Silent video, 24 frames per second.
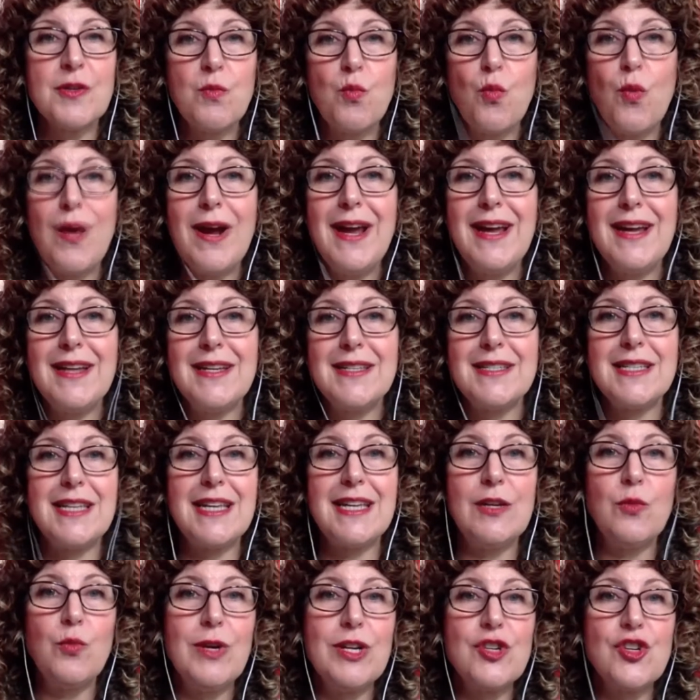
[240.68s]
are some ways
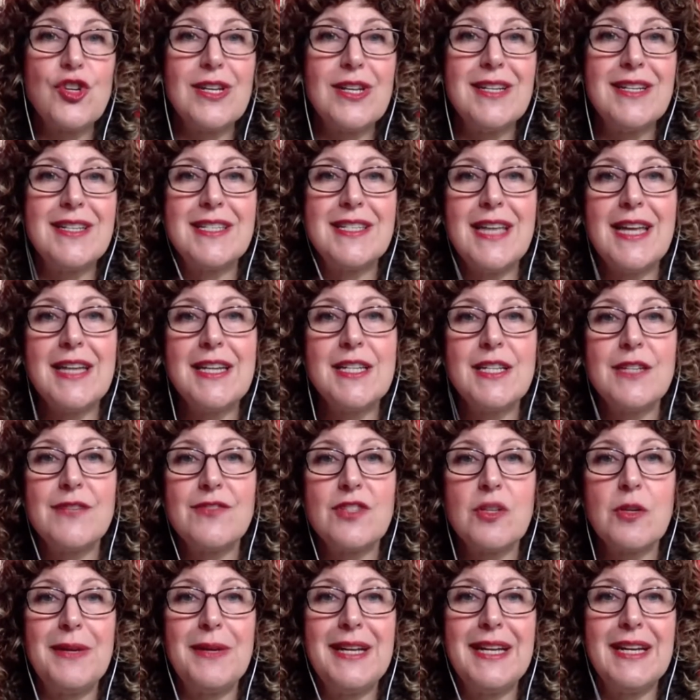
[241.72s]
in which
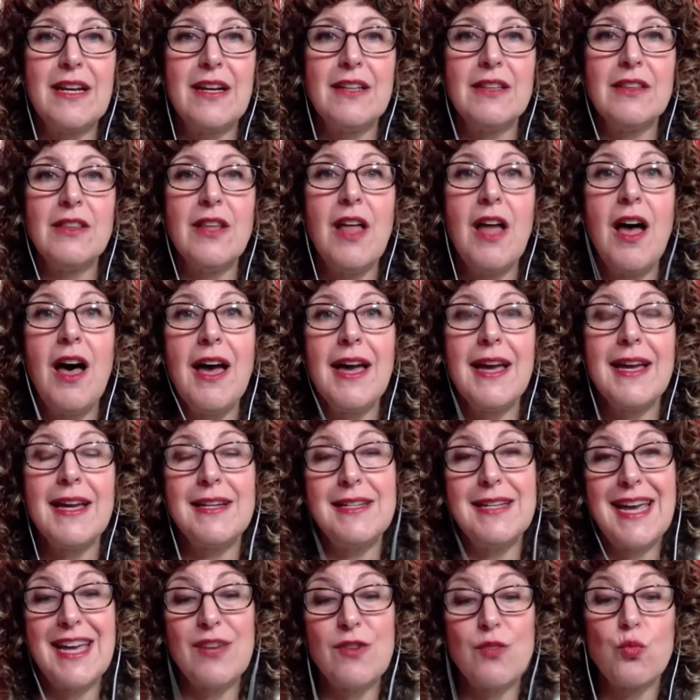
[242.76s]
incentives are being aligned